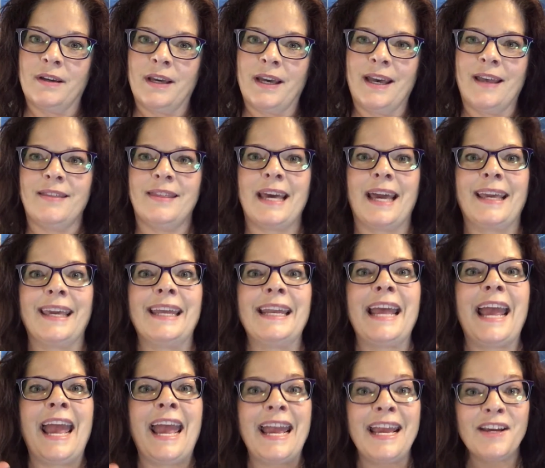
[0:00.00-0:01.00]
that can
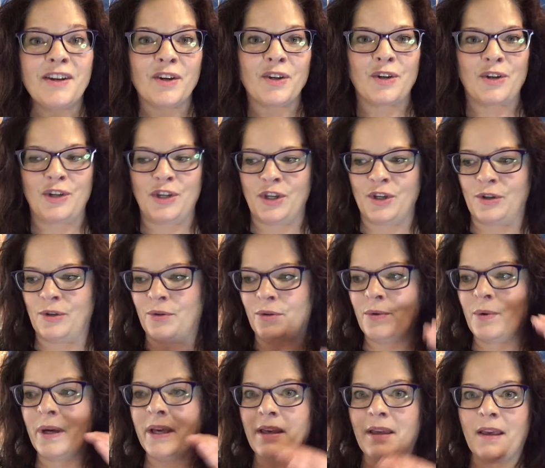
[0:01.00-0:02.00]
anchor
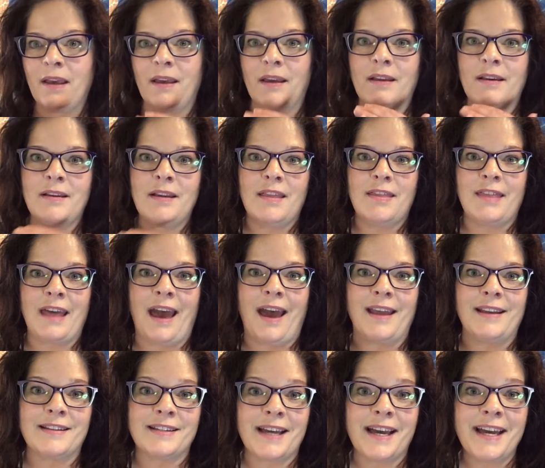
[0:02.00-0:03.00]
you in
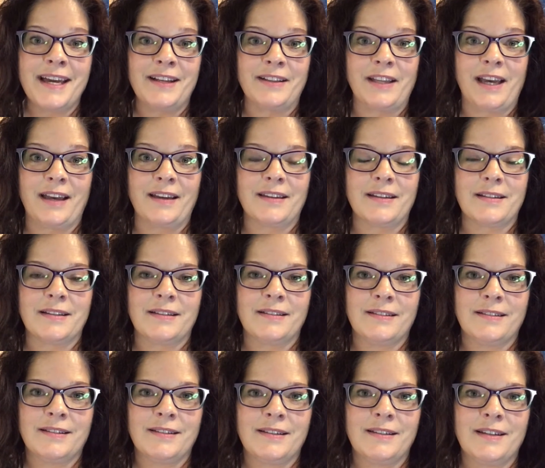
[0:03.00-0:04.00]
that dialect.
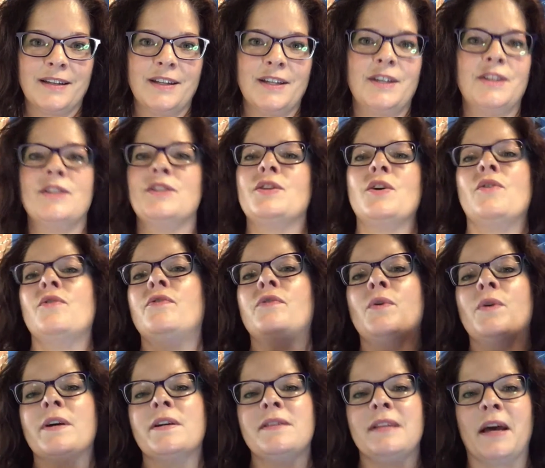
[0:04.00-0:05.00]
So,
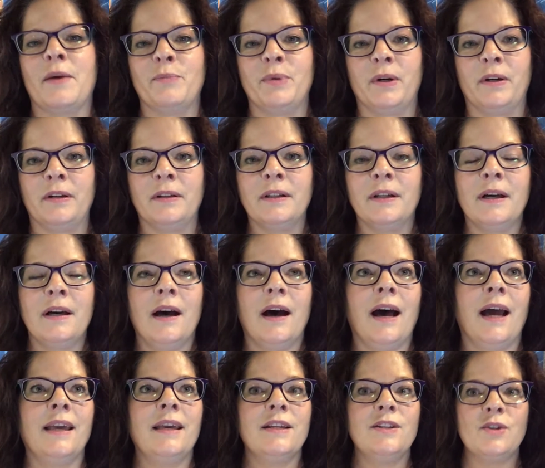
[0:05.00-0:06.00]
for example,
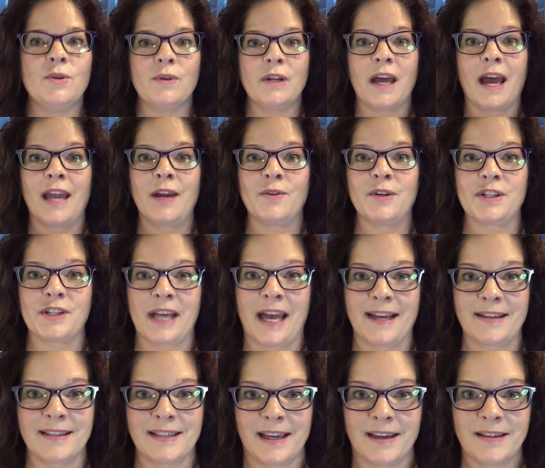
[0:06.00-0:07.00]
I can do an Irish
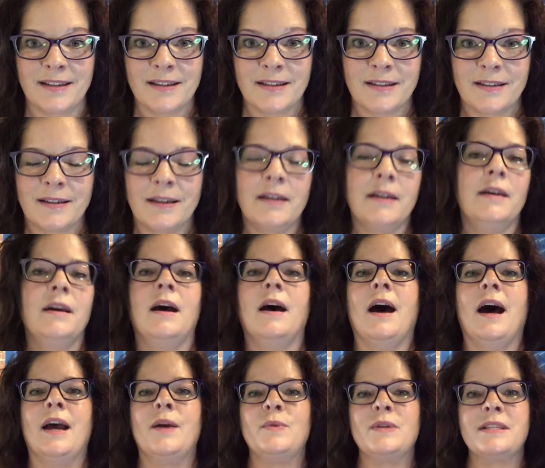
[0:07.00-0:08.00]
accent.
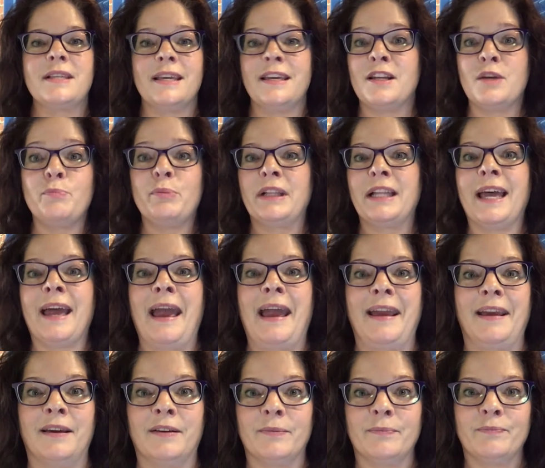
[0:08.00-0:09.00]
I was in a
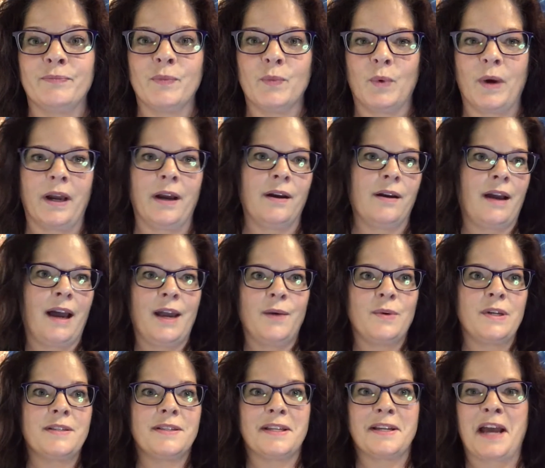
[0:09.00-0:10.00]
play where I
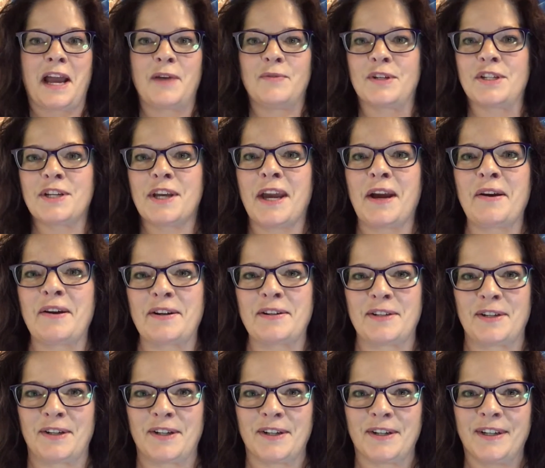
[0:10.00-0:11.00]
was an Irish
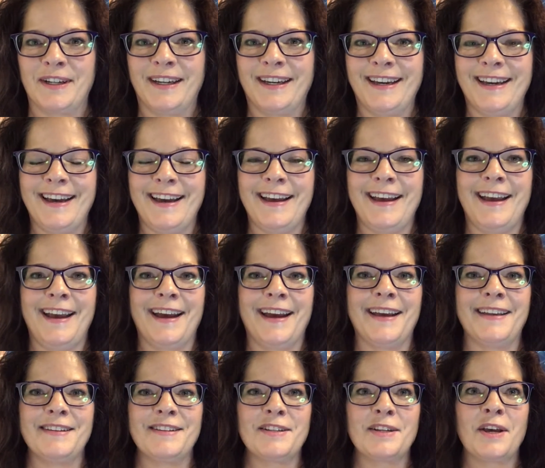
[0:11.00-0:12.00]
character,
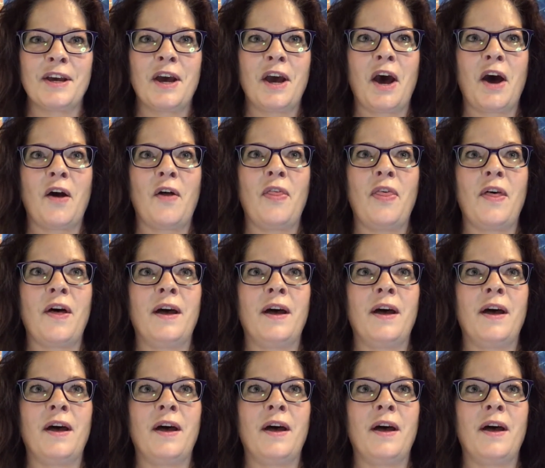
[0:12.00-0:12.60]
and a